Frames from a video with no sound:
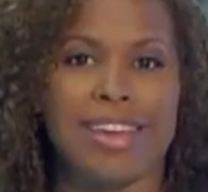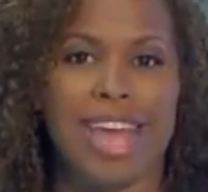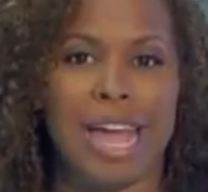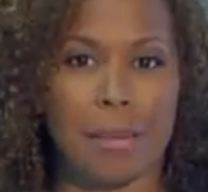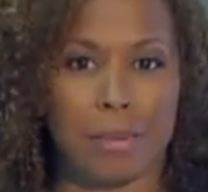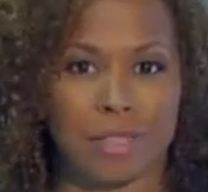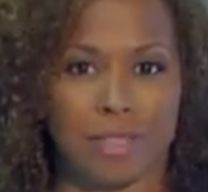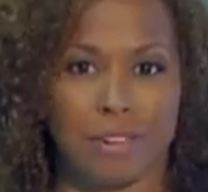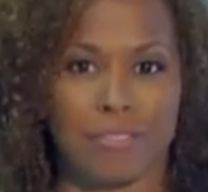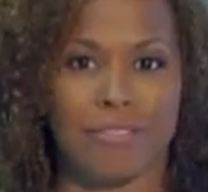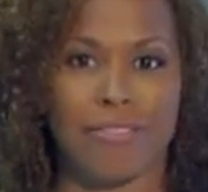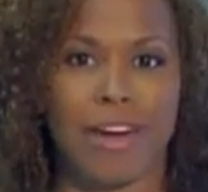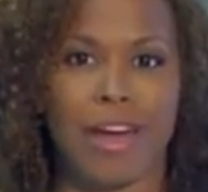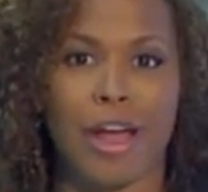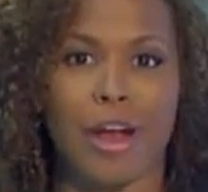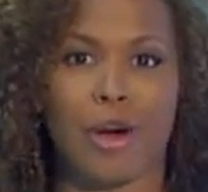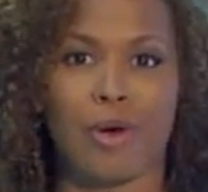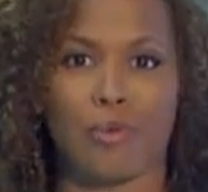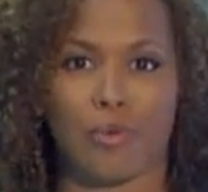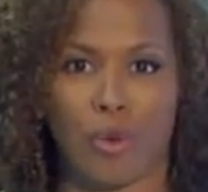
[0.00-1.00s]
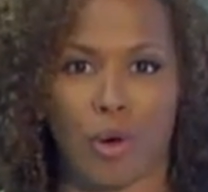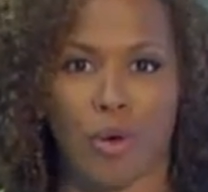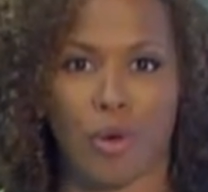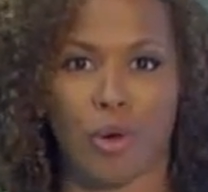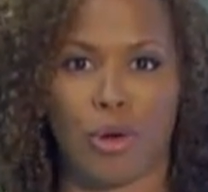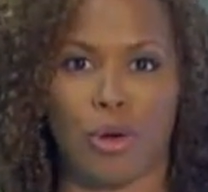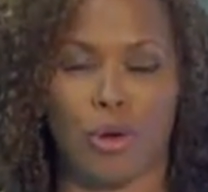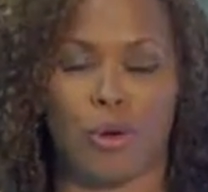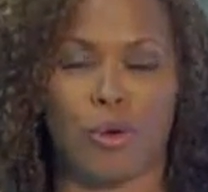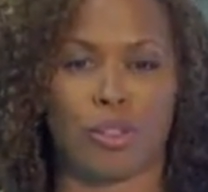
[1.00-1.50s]
Amazon Fire,
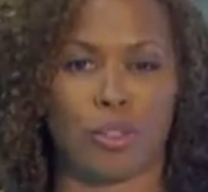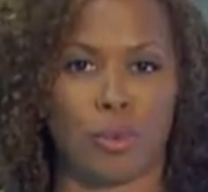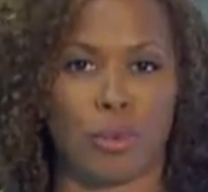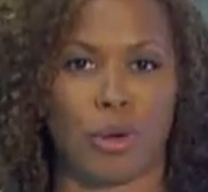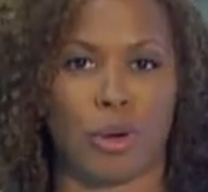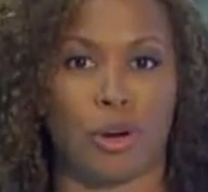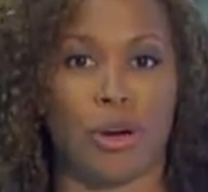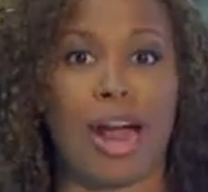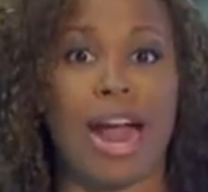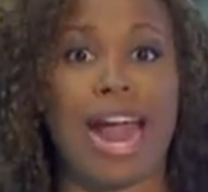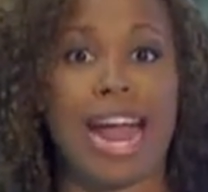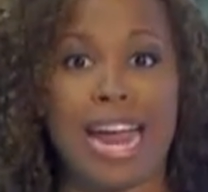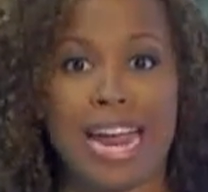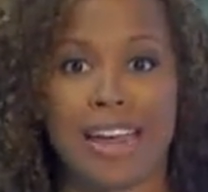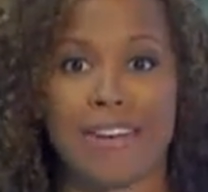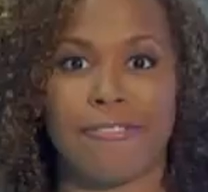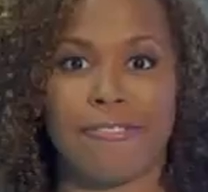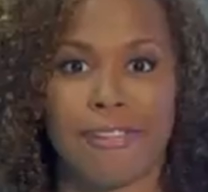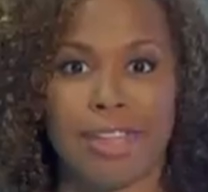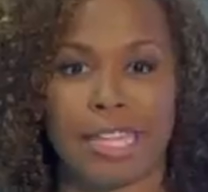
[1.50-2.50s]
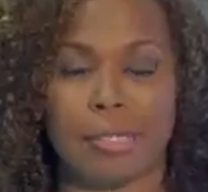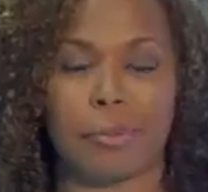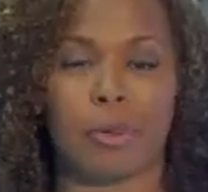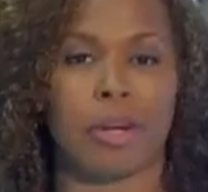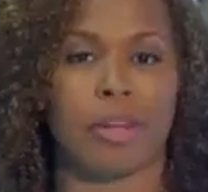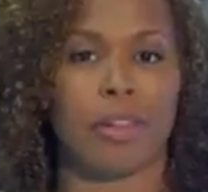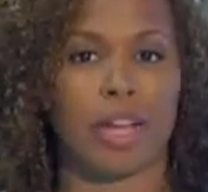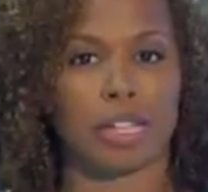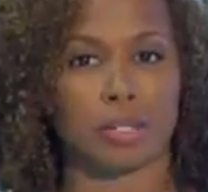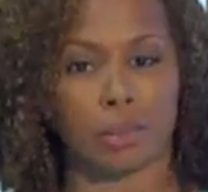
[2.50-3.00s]
Roku, Twitter, and
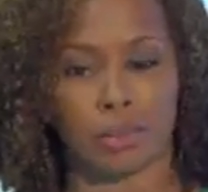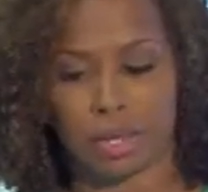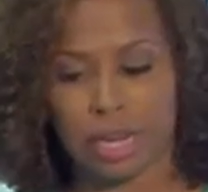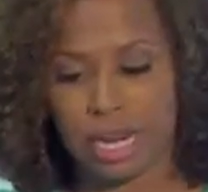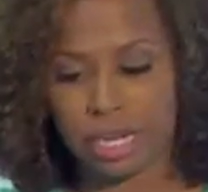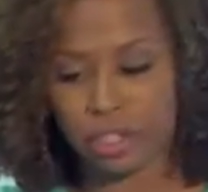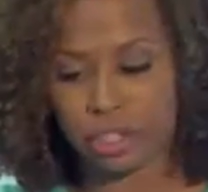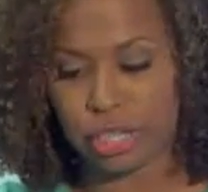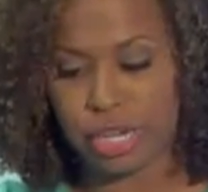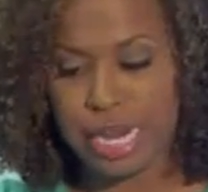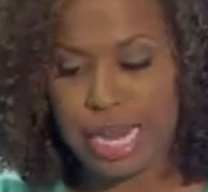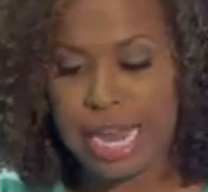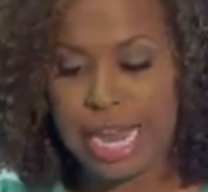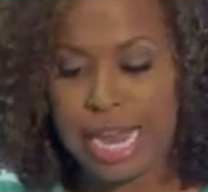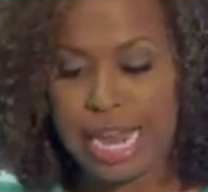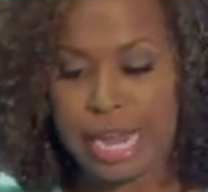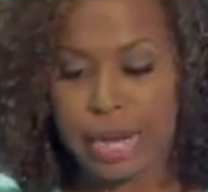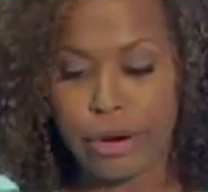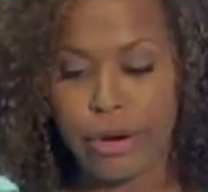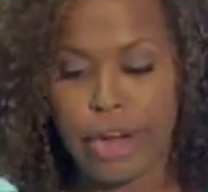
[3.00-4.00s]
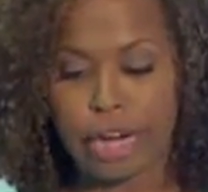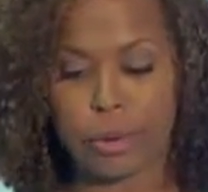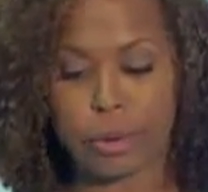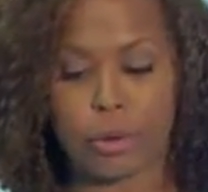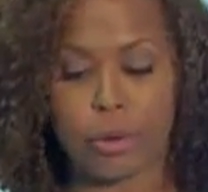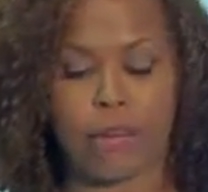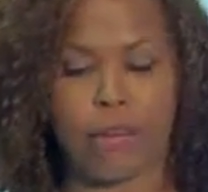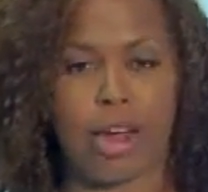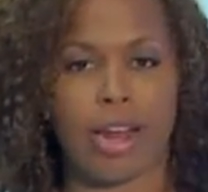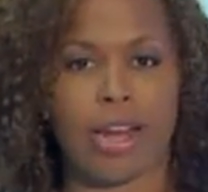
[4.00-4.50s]
Facebook. And that's where you can actually interact with
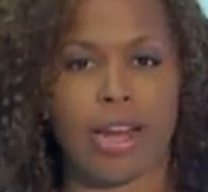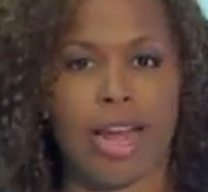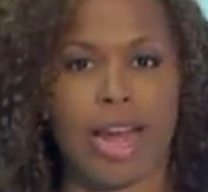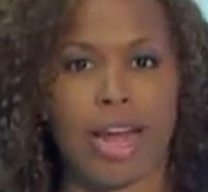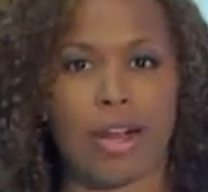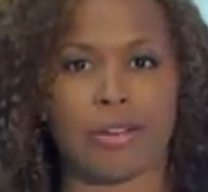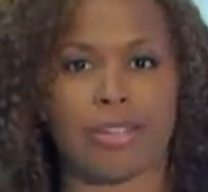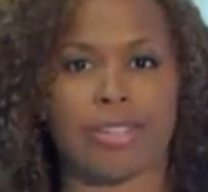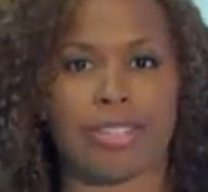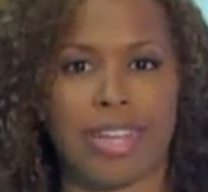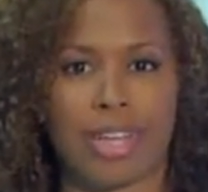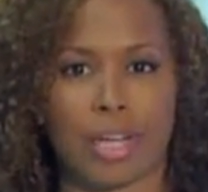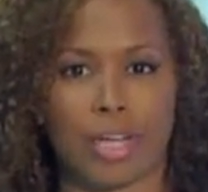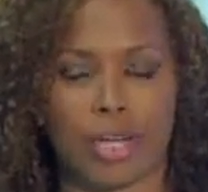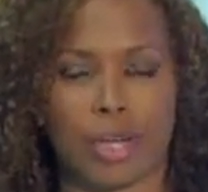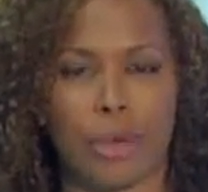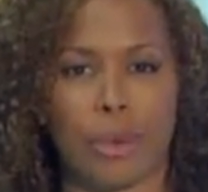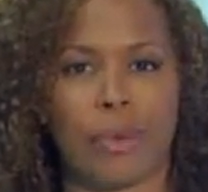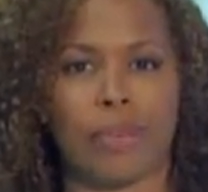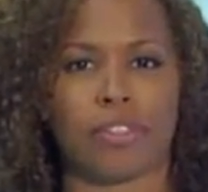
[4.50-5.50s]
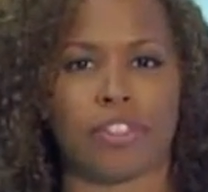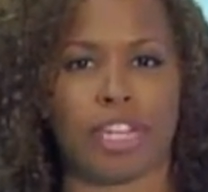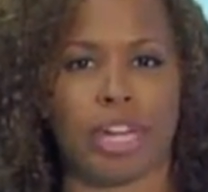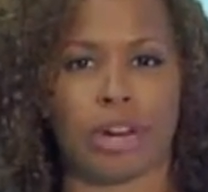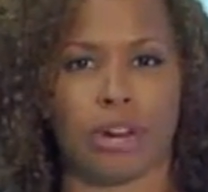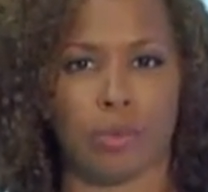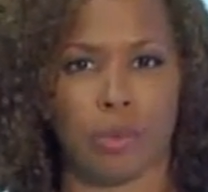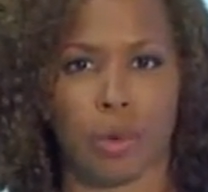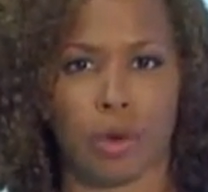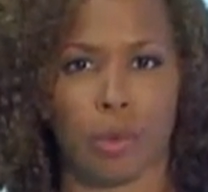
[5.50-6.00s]
me right now. Say hello, give a shout
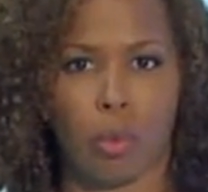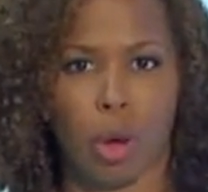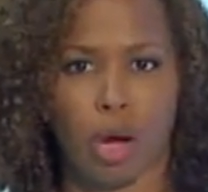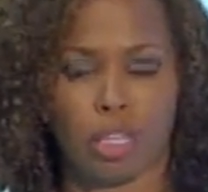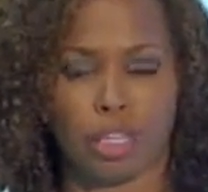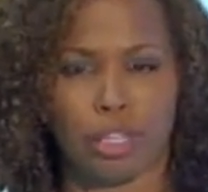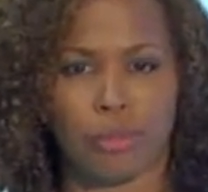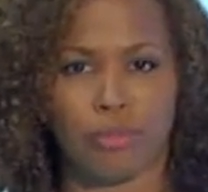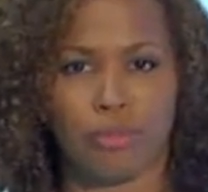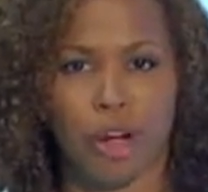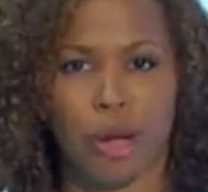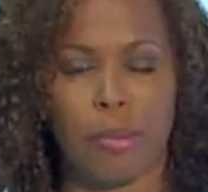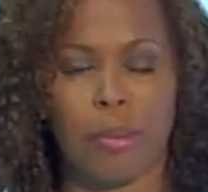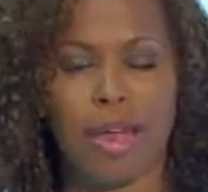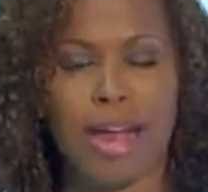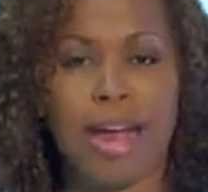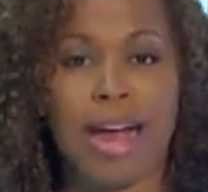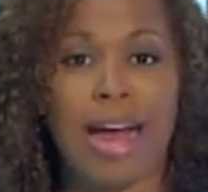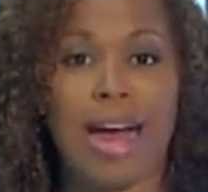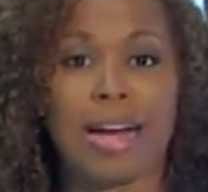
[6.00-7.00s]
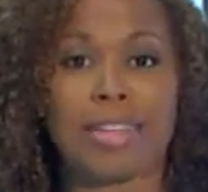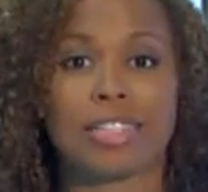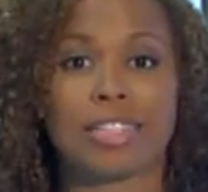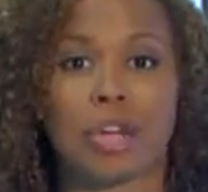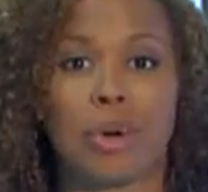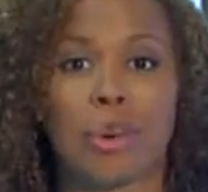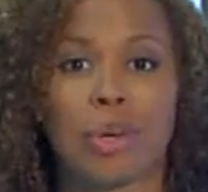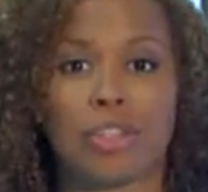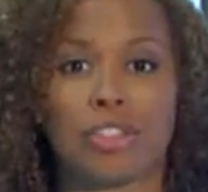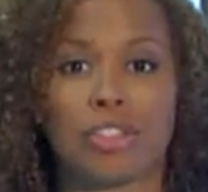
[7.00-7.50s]
out to where you're watching from, ask a
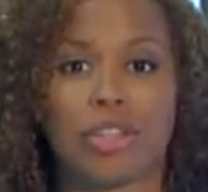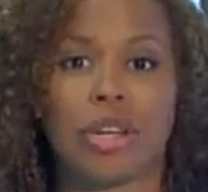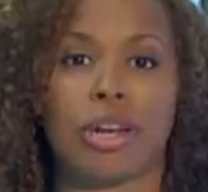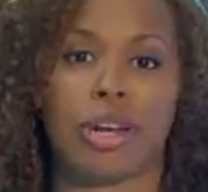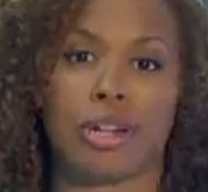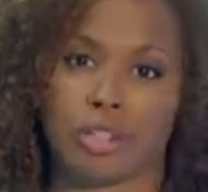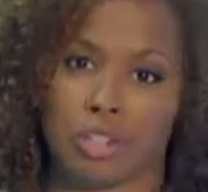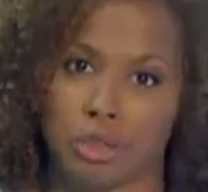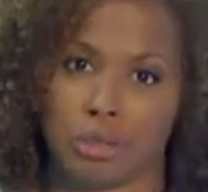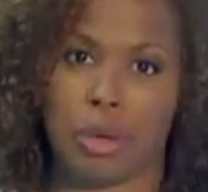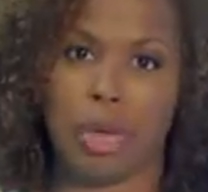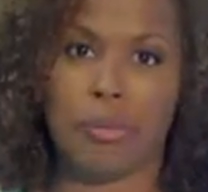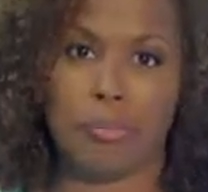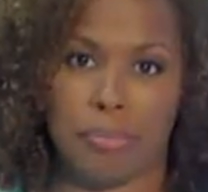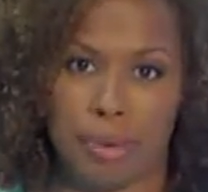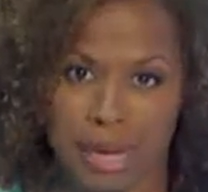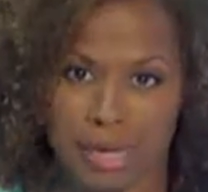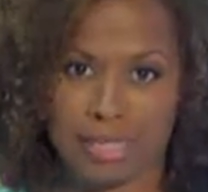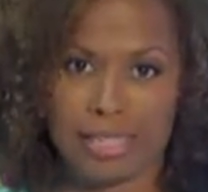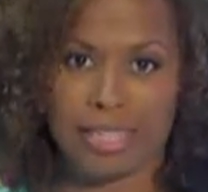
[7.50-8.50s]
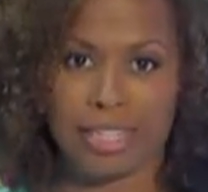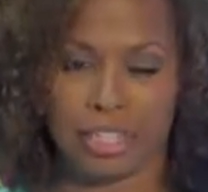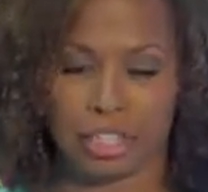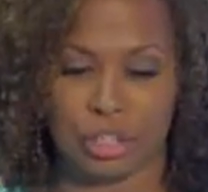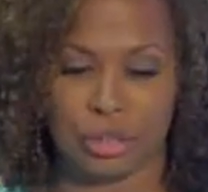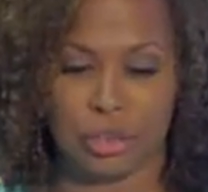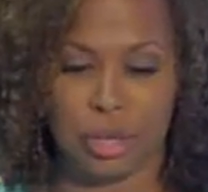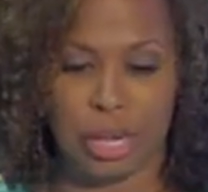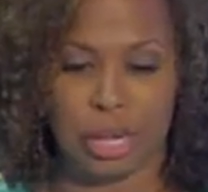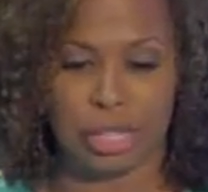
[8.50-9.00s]
question, and I'll do my best to
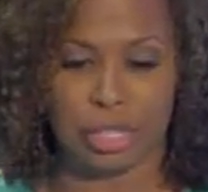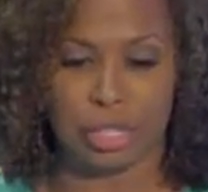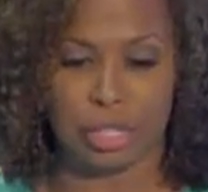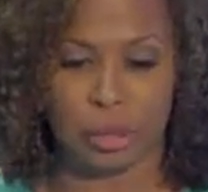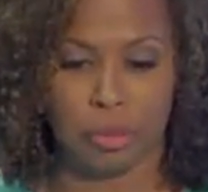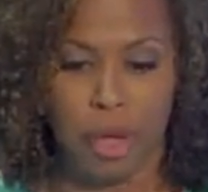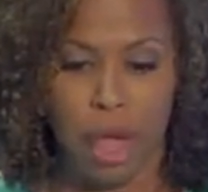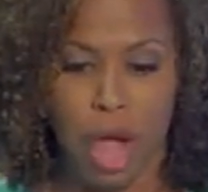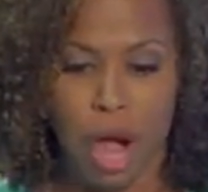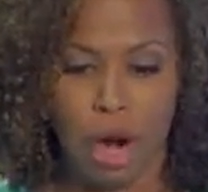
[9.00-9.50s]
get you an answer.